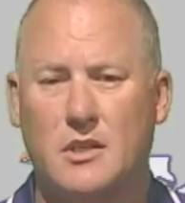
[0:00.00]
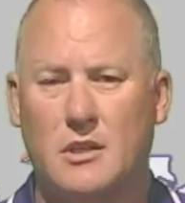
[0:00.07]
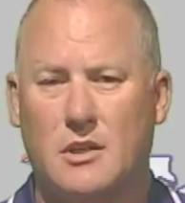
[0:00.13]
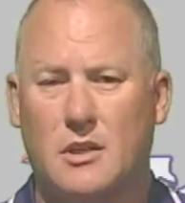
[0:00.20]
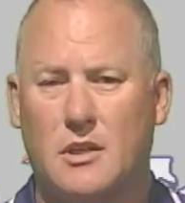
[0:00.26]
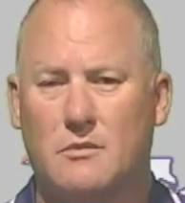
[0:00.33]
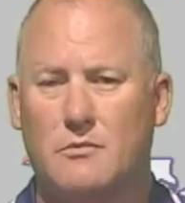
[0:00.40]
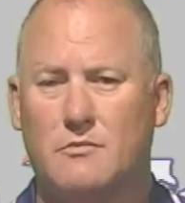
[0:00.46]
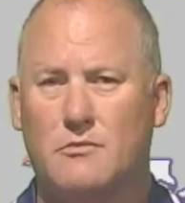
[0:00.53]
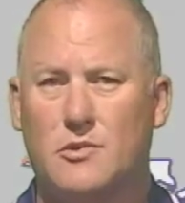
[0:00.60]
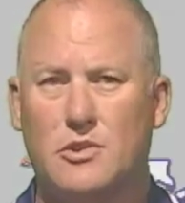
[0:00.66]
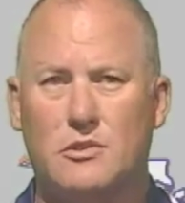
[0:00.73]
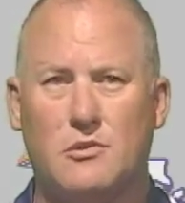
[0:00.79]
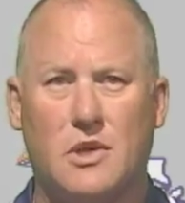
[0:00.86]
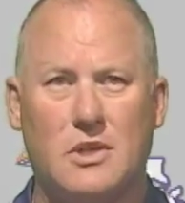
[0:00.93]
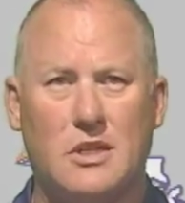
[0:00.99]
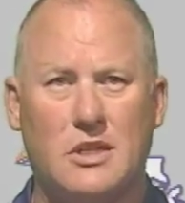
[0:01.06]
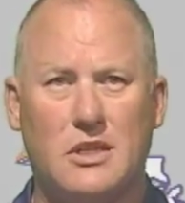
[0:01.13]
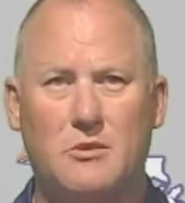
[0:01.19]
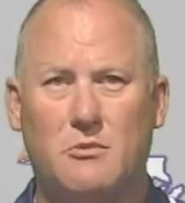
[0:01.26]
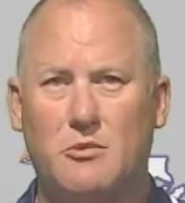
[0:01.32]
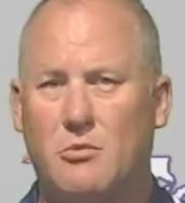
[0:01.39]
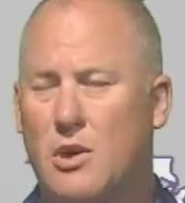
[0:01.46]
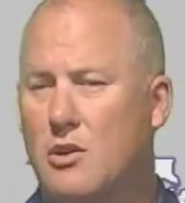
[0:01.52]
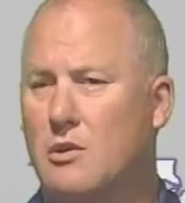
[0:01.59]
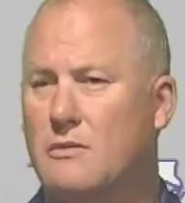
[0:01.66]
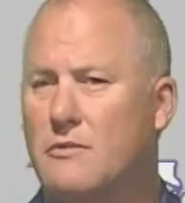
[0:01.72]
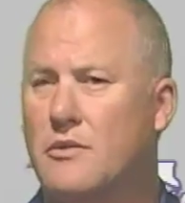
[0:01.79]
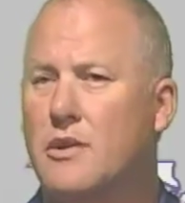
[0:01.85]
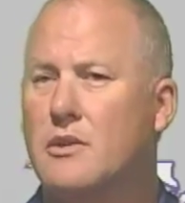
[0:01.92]
We're just going to have to keep the ball
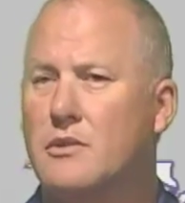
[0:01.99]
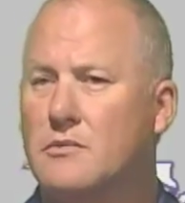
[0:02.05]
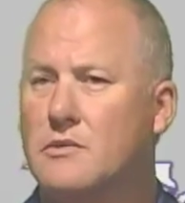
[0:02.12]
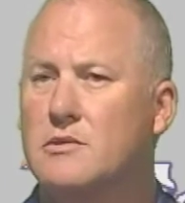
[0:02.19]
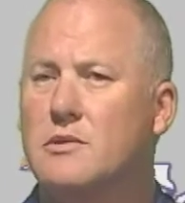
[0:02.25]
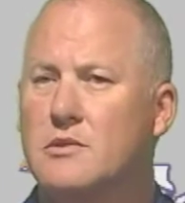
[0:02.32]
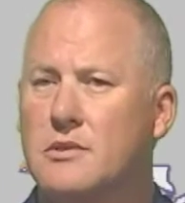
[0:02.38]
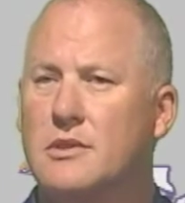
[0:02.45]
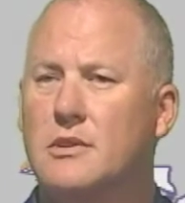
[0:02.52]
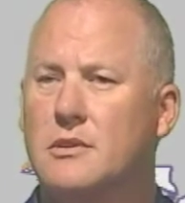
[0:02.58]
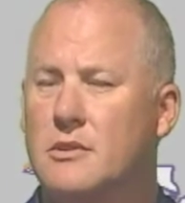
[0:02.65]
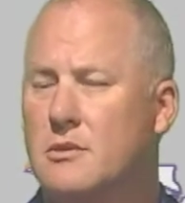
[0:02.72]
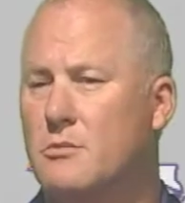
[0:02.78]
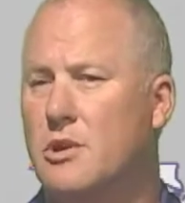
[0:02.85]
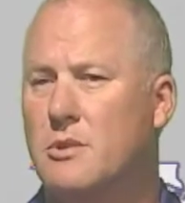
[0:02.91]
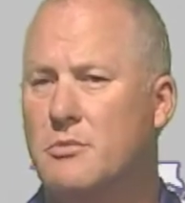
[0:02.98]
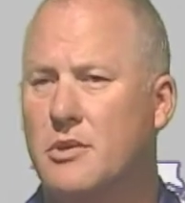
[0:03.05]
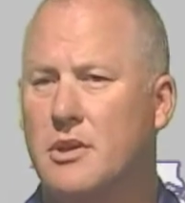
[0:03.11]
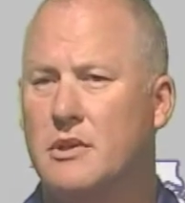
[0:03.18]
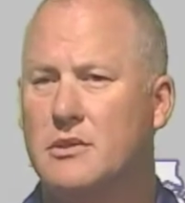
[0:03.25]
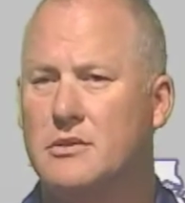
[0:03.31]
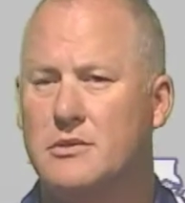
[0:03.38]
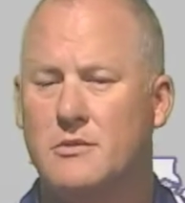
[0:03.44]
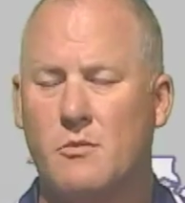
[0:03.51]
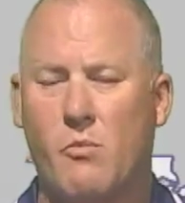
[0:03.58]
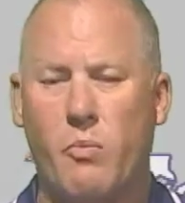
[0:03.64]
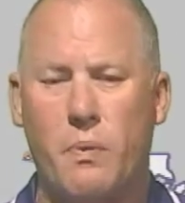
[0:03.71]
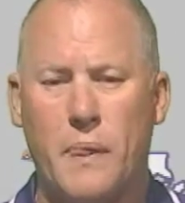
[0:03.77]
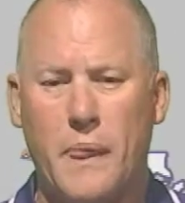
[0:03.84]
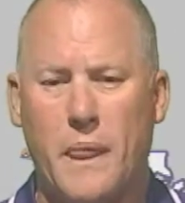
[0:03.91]
in front of us to make plays.
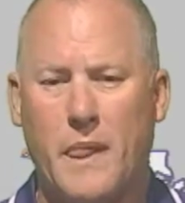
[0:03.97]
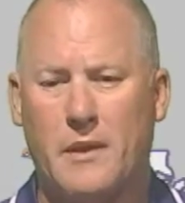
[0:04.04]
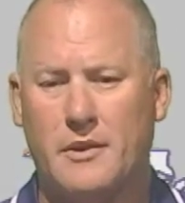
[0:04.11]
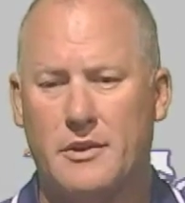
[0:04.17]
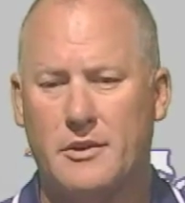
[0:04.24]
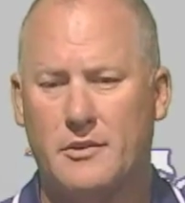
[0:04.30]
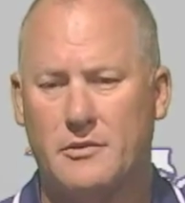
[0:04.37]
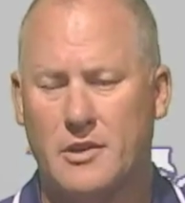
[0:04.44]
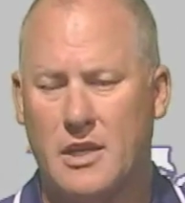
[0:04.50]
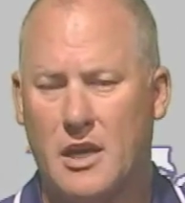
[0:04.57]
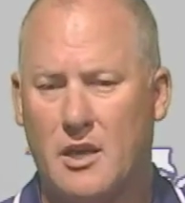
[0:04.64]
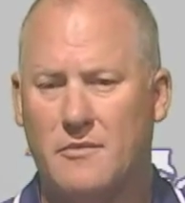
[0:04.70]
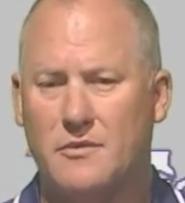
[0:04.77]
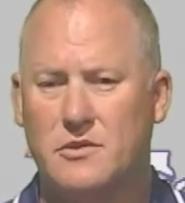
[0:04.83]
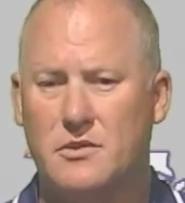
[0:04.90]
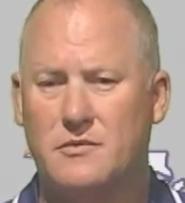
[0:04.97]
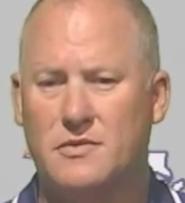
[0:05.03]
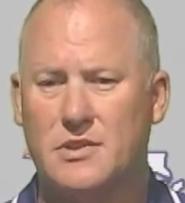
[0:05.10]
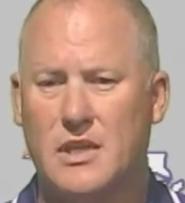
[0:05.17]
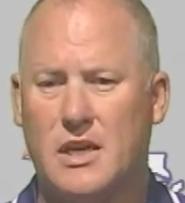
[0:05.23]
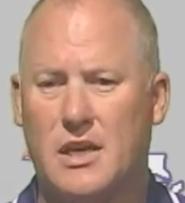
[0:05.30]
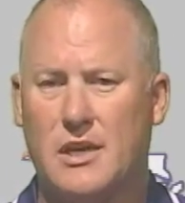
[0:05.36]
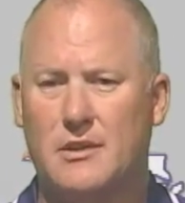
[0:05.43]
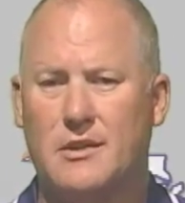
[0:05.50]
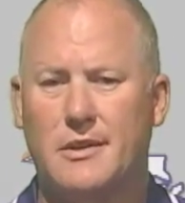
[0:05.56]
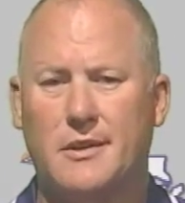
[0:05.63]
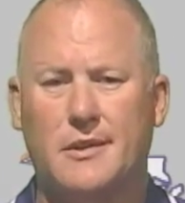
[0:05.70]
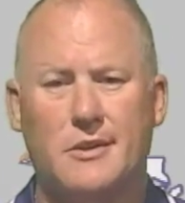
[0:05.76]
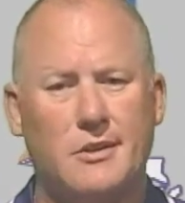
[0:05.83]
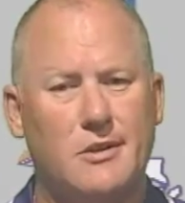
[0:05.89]
And then on the offensive side,
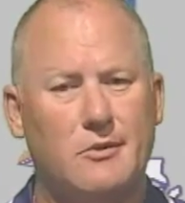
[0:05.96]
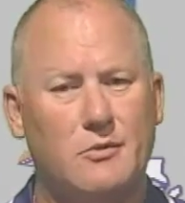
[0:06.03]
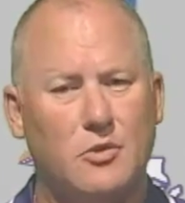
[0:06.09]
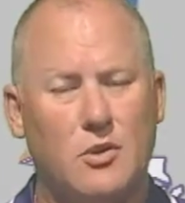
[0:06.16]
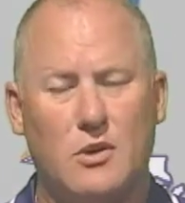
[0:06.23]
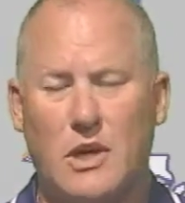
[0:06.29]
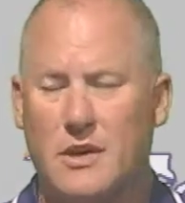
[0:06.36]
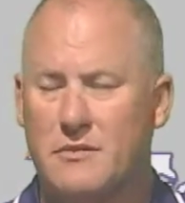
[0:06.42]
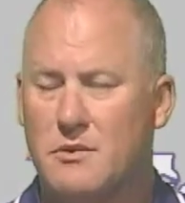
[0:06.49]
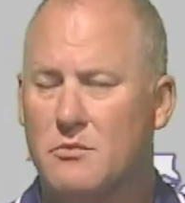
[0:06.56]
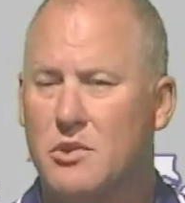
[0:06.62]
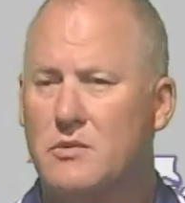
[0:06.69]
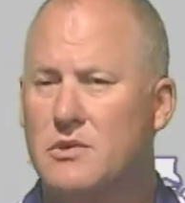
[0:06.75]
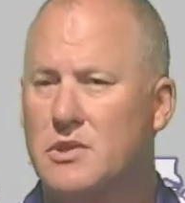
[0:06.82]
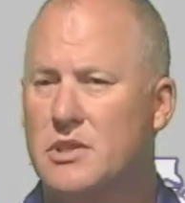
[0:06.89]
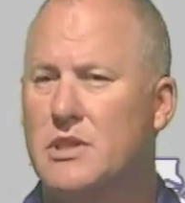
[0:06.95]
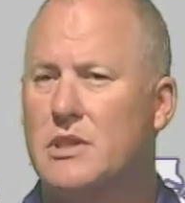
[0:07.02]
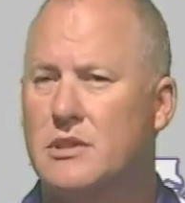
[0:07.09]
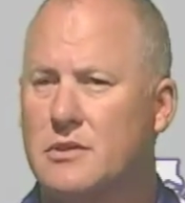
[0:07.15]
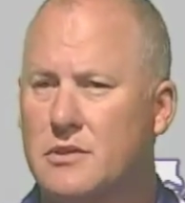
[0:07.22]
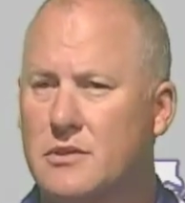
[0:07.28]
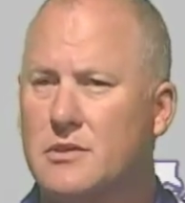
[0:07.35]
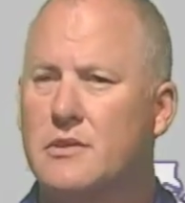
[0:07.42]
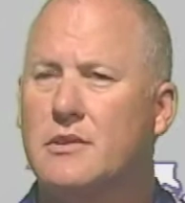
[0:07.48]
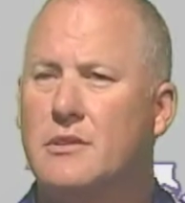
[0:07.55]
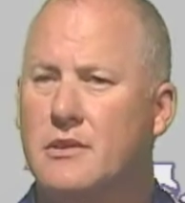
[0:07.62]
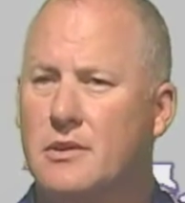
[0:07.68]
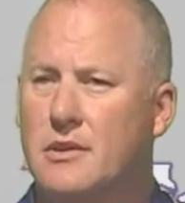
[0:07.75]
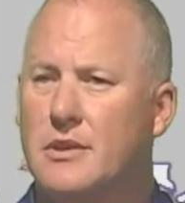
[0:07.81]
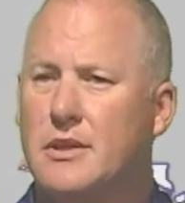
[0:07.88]
we're going to have to move the sticks
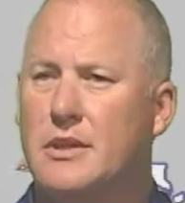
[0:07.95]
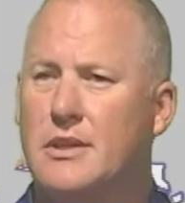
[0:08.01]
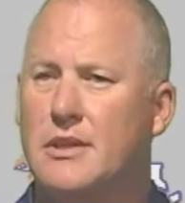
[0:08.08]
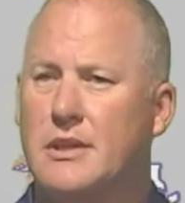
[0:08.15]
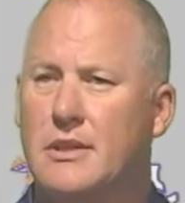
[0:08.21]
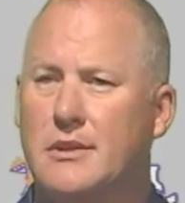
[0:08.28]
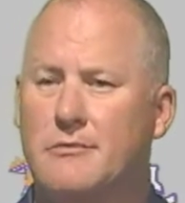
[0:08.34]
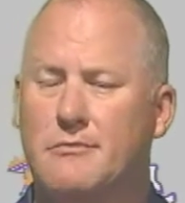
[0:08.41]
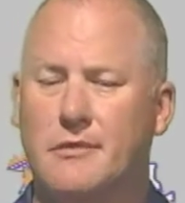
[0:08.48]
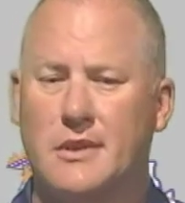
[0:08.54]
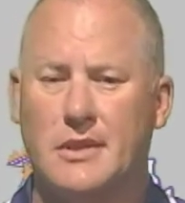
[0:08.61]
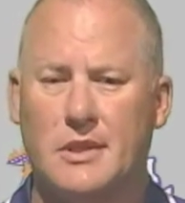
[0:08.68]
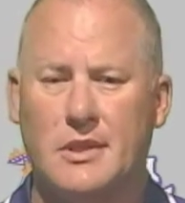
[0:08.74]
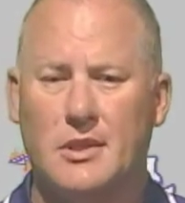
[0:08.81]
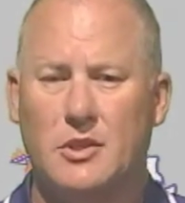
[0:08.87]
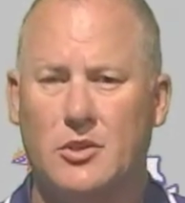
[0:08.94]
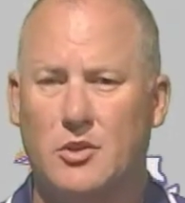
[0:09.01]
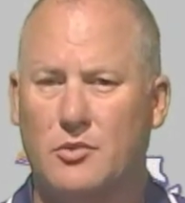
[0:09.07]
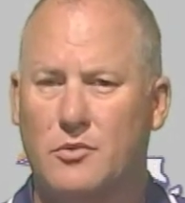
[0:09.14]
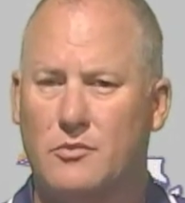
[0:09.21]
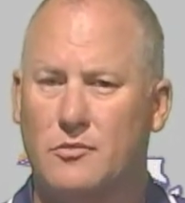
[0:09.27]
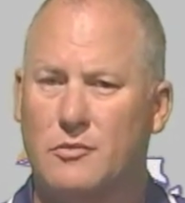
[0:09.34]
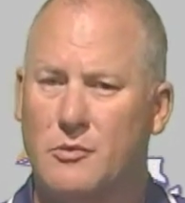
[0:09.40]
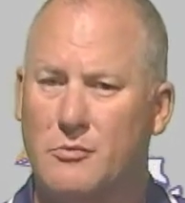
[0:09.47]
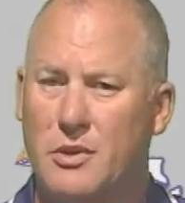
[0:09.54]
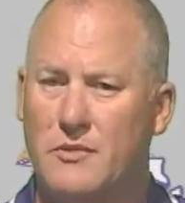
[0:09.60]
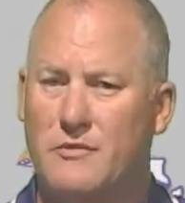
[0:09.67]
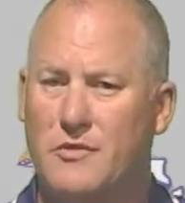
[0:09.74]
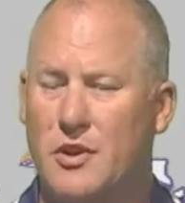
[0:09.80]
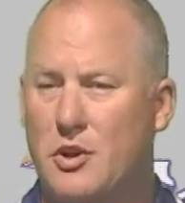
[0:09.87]
and, you know,
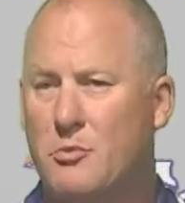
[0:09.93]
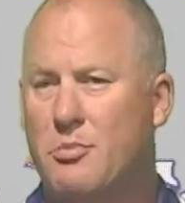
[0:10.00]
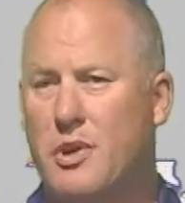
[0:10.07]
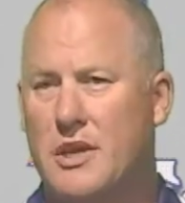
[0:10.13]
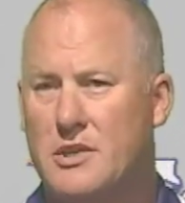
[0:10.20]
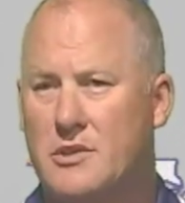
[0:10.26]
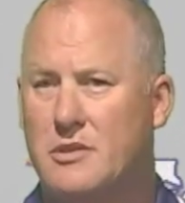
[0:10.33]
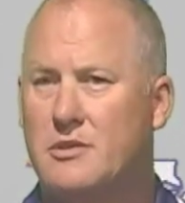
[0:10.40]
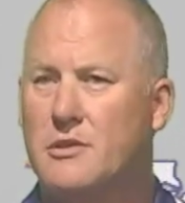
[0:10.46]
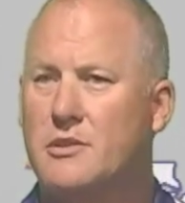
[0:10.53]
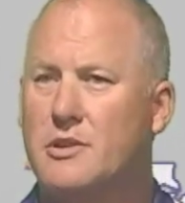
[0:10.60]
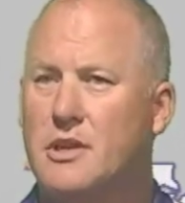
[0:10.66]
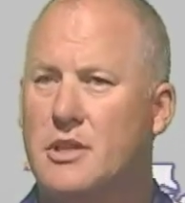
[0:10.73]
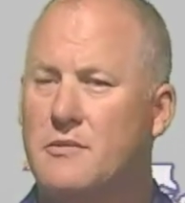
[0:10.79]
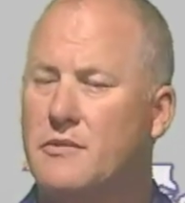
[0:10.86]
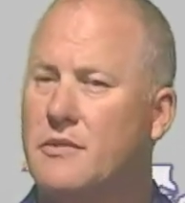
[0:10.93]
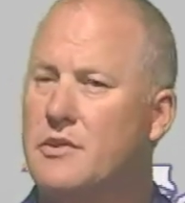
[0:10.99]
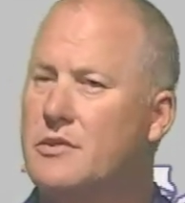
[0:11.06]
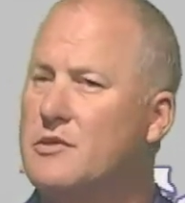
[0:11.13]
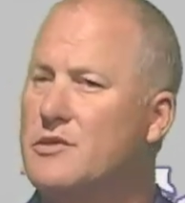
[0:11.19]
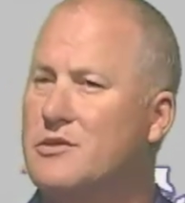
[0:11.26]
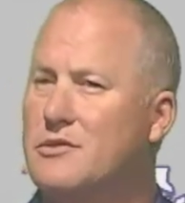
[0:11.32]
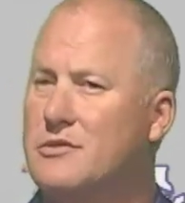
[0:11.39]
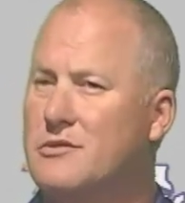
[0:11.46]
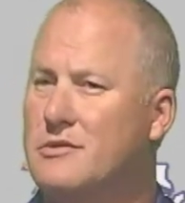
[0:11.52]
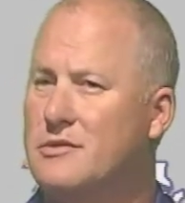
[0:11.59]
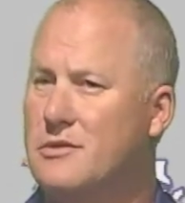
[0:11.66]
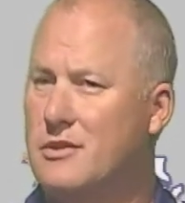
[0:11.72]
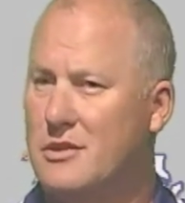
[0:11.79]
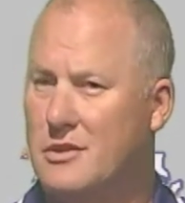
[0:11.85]
be very patient. Their defense is,